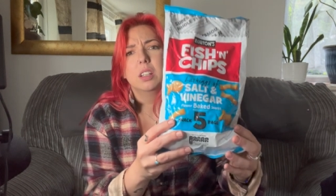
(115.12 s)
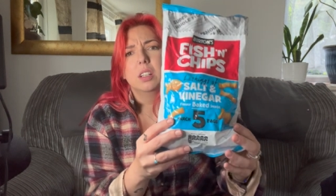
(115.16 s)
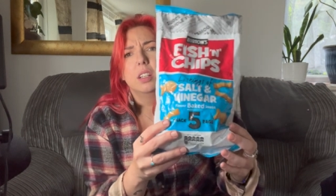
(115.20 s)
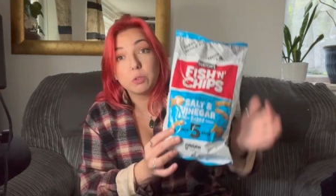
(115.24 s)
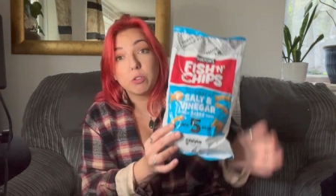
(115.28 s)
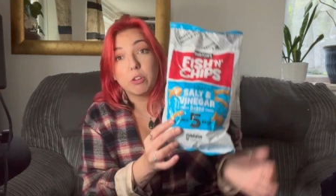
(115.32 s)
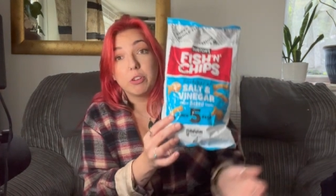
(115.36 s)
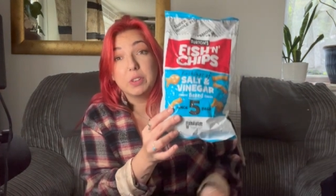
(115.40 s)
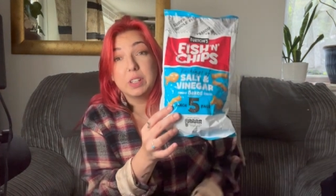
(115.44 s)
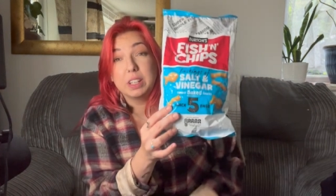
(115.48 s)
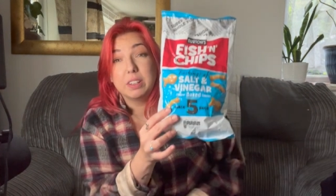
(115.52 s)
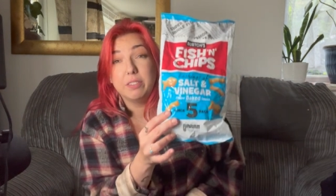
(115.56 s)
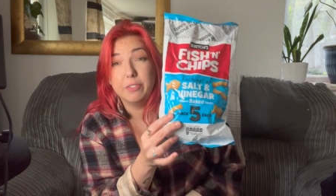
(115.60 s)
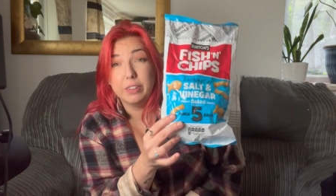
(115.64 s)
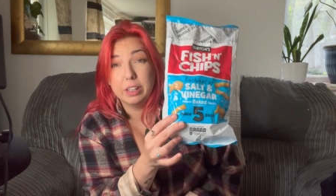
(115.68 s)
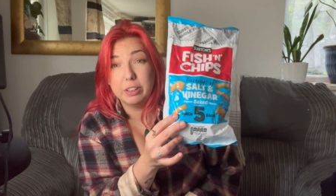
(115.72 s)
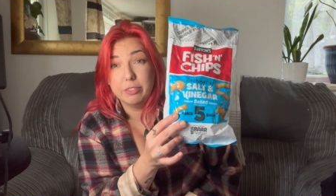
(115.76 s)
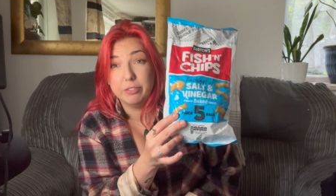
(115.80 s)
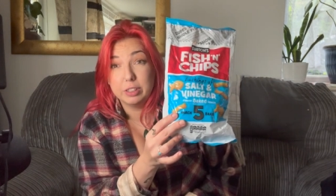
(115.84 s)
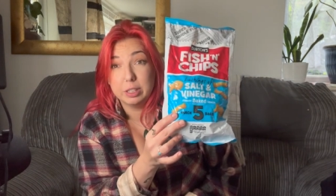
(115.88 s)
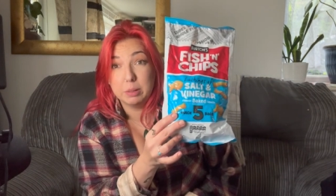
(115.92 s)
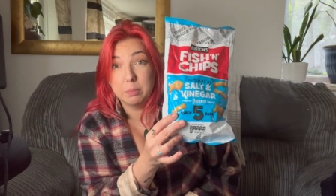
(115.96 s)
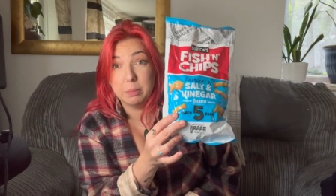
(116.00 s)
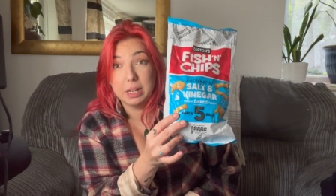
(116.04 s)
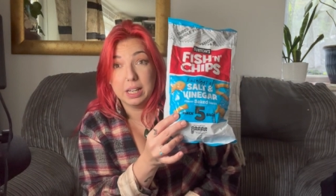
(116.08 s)
Only
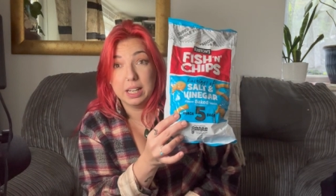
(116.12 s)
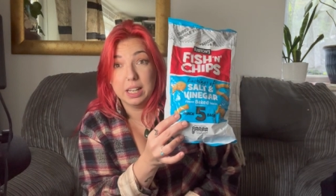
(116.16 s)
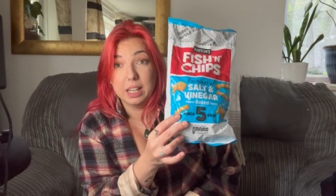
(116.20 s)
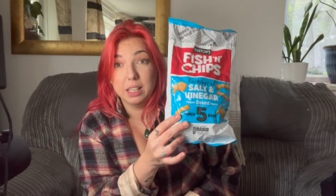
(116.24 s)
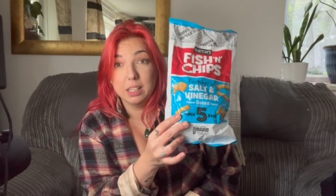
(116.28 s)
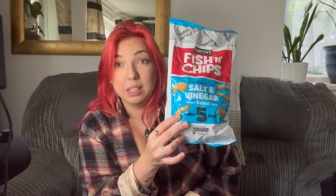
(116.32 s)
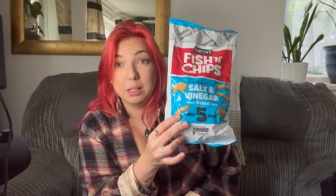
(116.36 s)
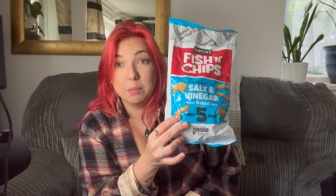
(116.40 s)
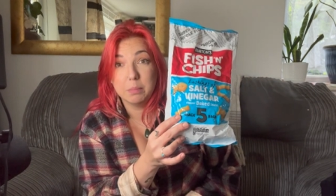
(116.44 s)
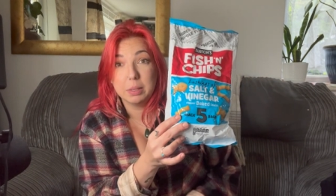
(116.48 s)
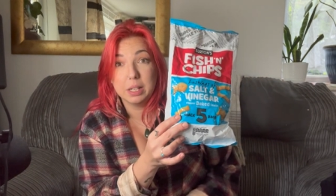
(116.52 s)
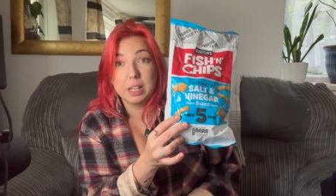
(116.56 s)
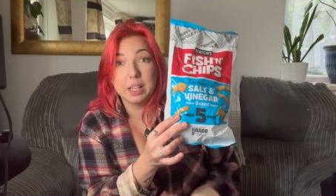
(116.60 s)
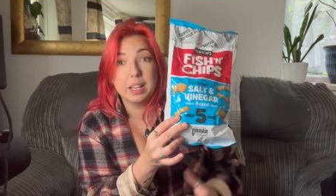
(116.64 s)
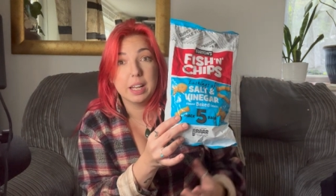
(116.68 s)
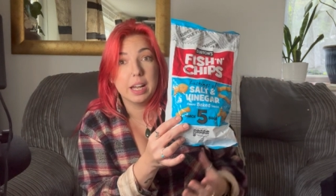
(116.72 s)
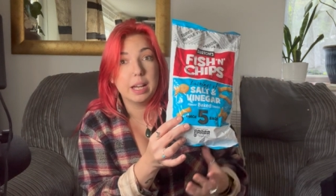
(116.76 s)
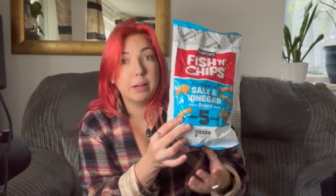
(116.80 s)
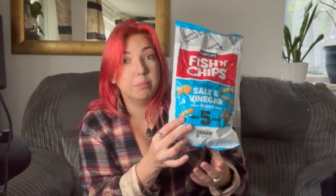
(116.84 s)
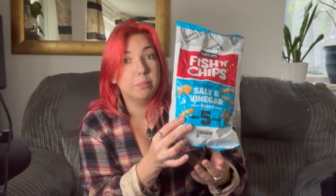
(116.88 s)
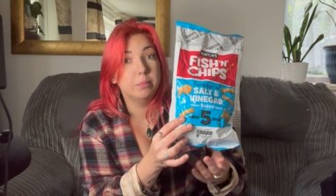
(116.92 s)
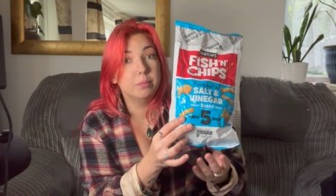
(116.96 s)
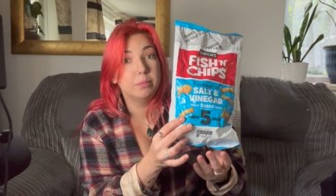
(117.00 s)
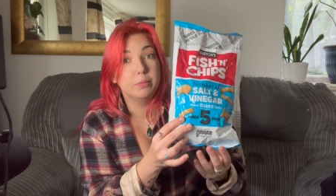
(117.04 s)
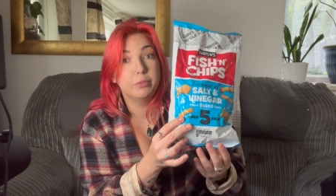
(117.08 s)
50p in
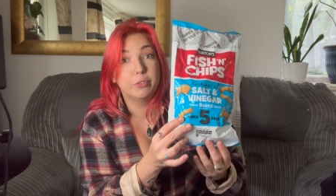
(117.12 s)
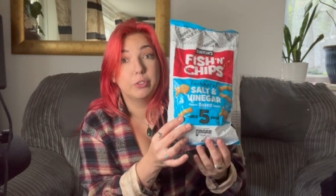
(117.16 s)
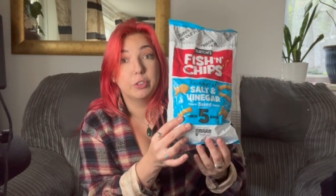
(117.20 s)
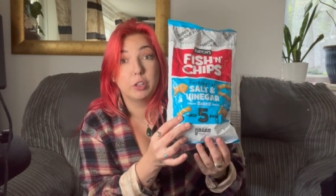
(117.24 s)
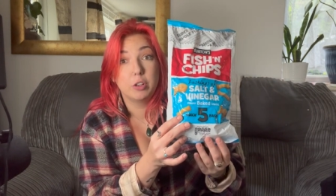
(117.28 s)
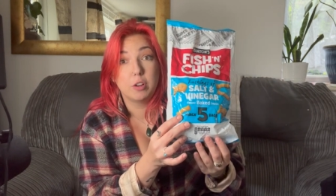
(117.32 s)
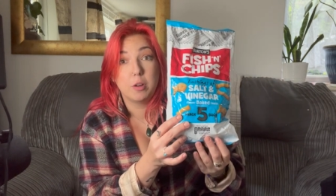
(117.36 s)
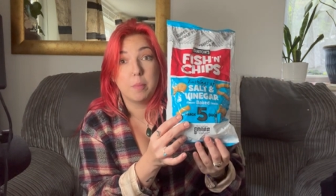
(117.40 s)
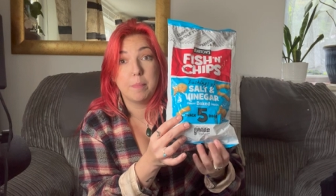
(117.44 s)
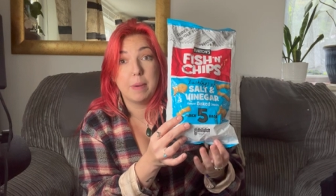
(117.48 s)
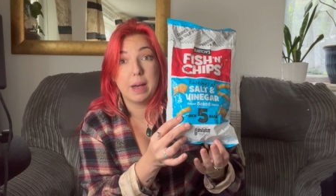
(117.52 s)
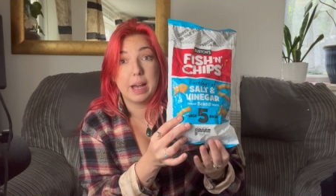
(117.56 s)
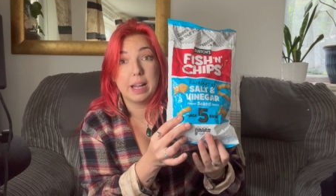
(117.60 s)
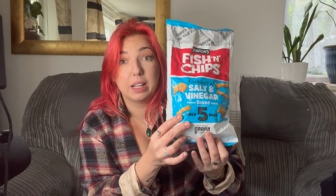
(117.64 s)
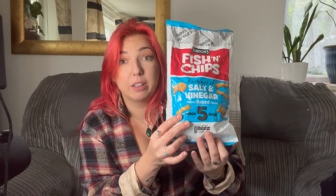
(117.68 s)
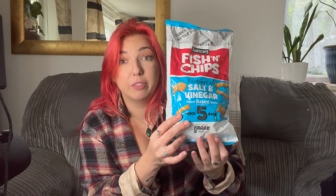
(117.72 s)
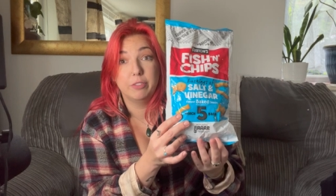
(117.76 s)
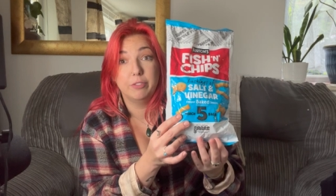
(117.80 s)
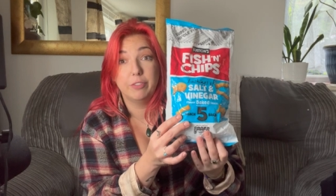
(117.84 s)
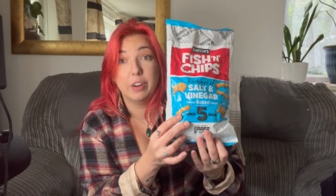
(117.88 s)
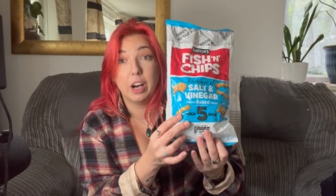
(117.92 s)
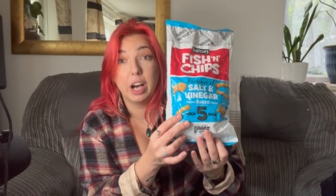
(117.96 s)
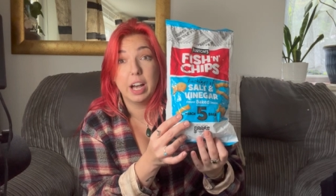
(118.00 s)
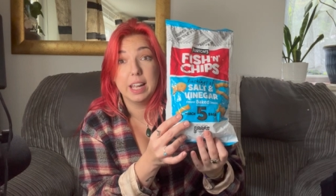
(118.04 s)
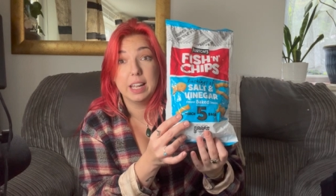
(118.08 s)
B&M for a pack of
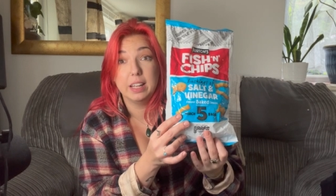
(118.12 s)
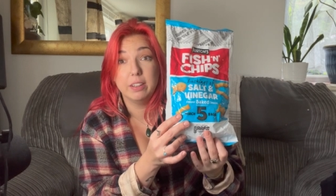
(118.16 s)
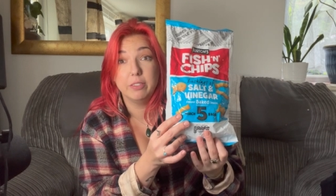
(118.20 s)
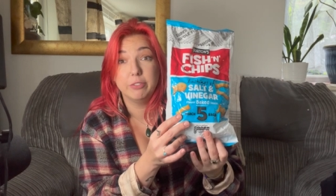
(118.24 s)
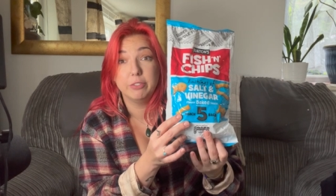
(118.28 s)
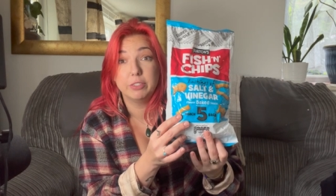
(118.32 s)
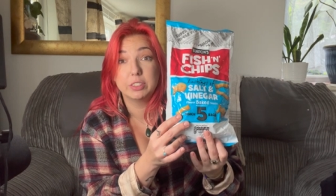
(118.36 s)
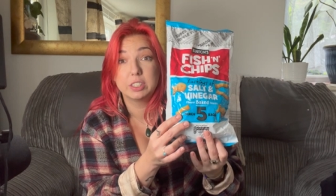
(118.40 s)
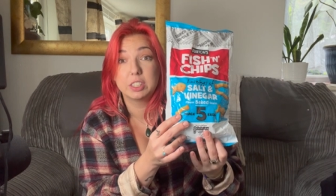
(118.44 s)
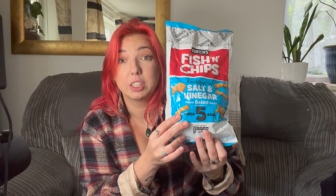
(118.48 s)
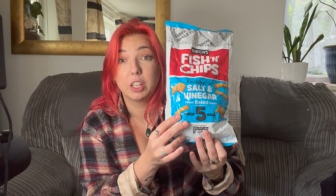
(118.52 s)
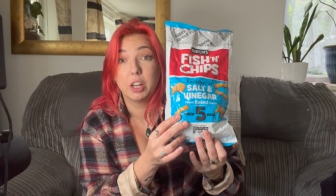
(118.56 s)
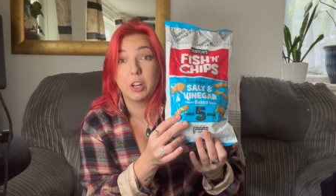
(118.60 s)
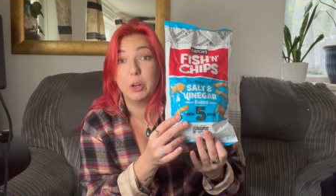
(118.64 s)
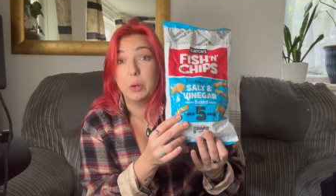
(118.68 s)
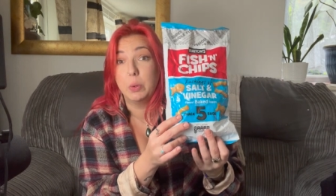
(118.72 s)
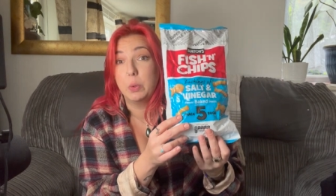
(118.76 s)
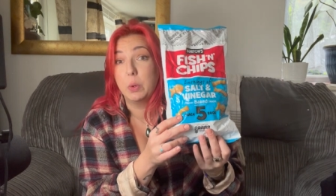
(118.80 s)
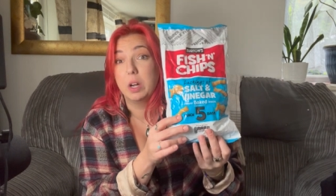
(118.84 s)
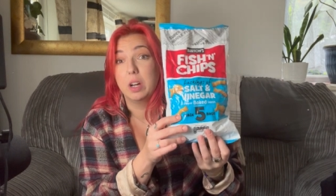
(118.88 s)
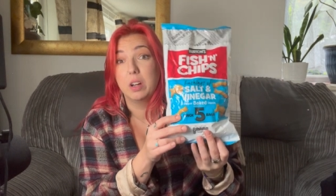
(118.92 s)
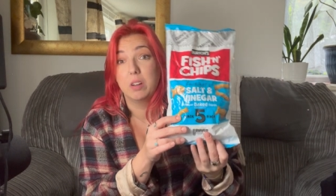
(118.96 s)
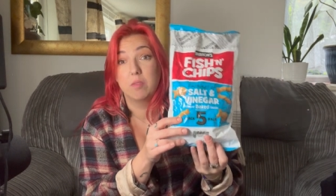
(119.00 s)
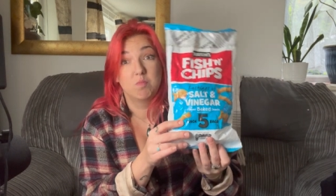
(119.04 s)
5, so